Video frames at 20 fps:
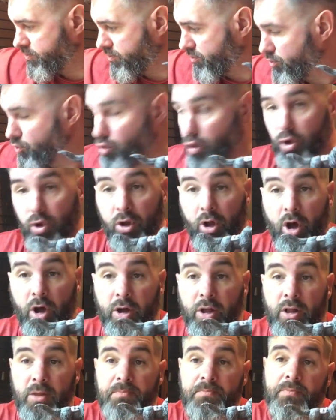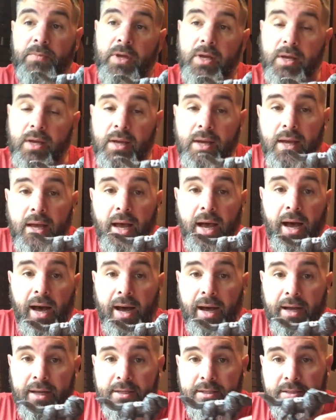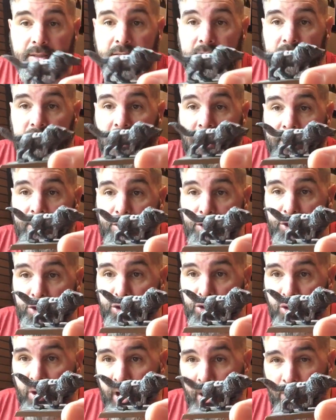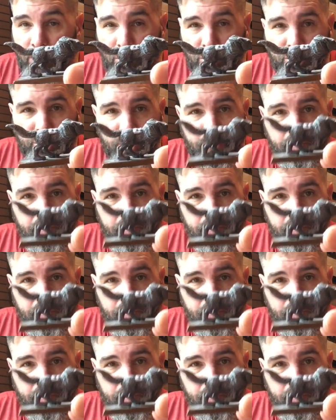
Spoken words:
Null Oil, and then just dry brushed